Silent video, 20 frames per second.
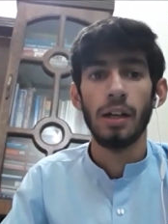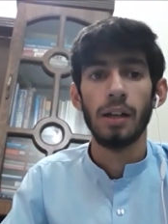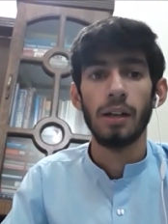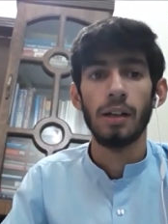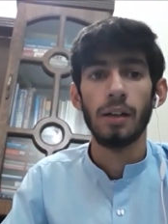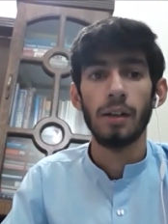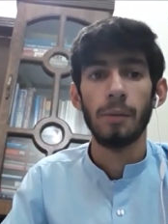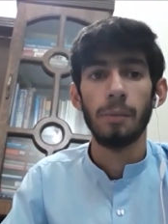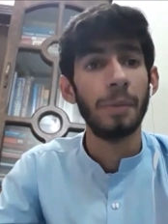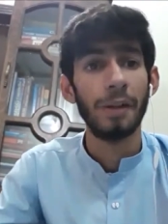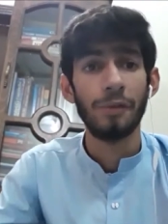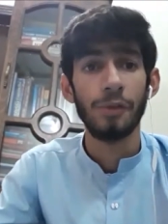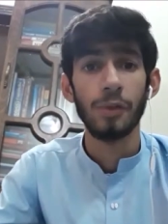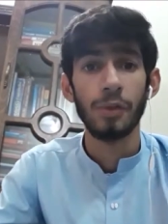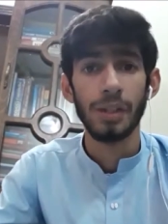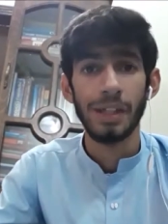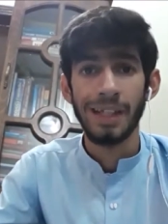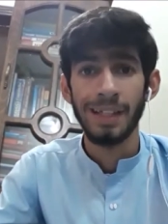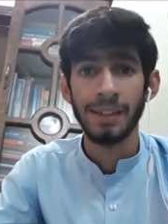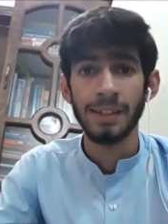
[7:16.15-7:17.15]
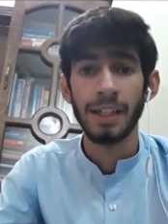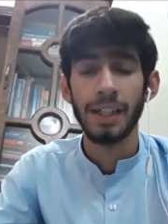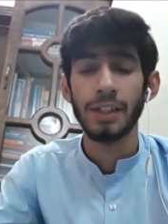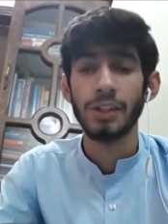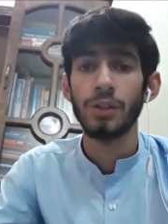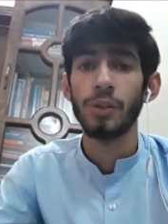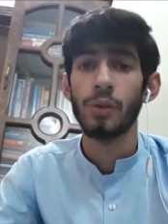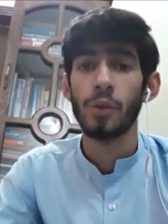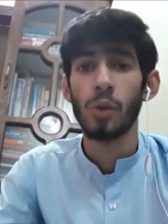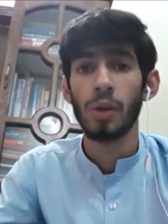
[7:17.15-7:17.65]
Uh, if you think that
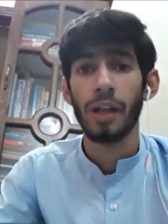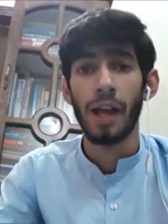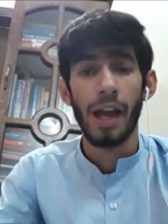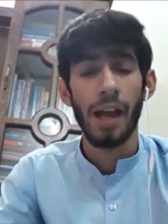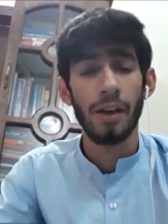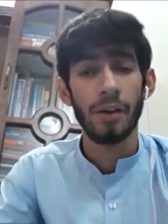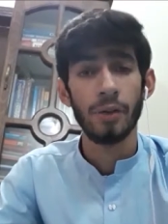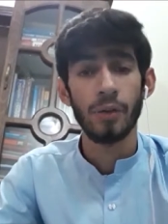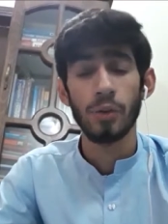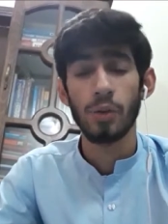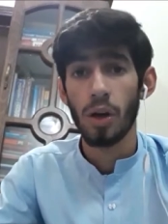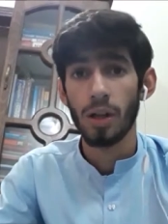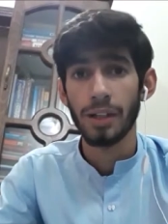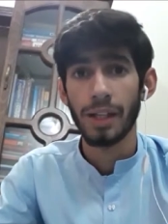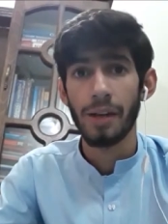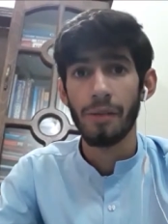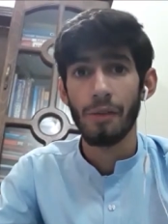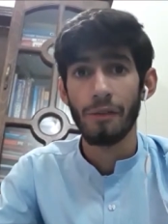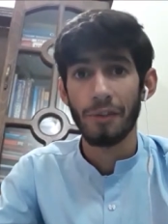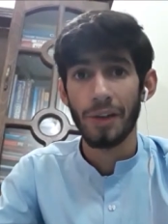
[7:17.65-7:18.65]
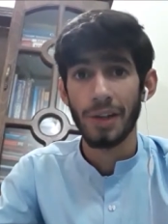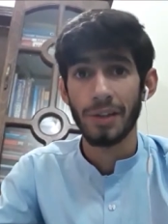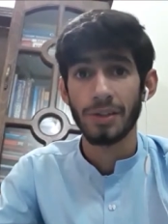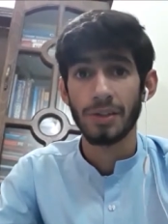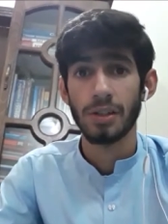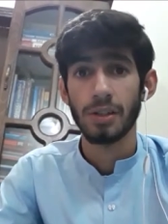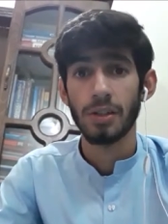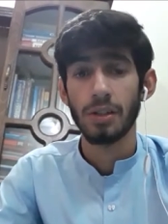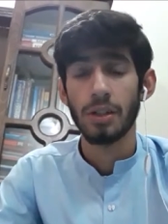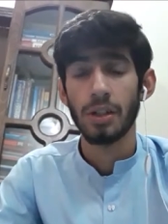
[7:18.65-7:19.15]
you don't do not have a
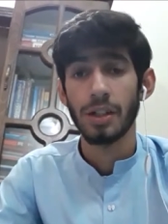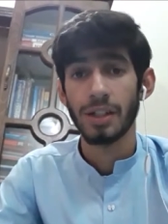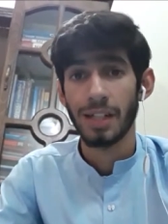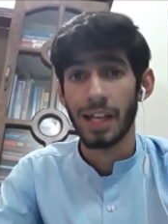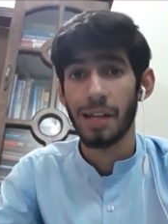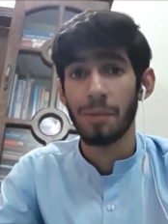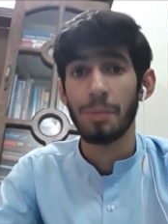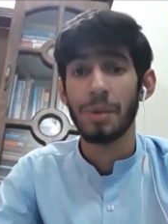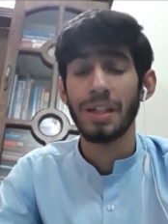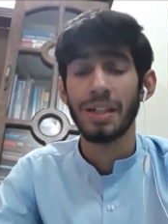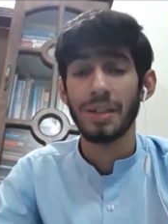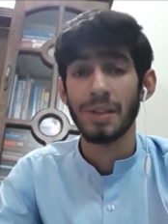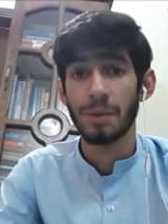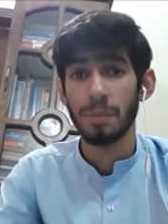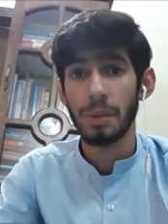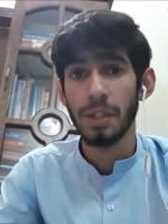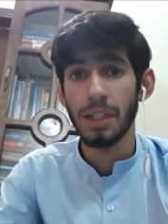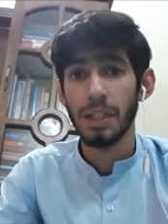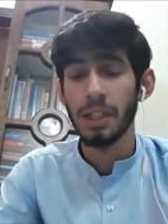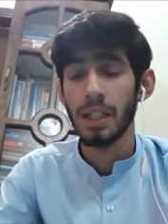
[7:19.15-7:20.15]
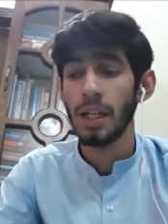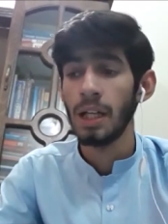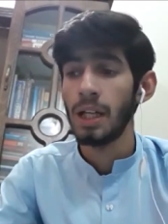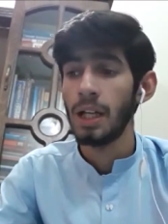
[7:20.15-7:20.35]
faster typing speed,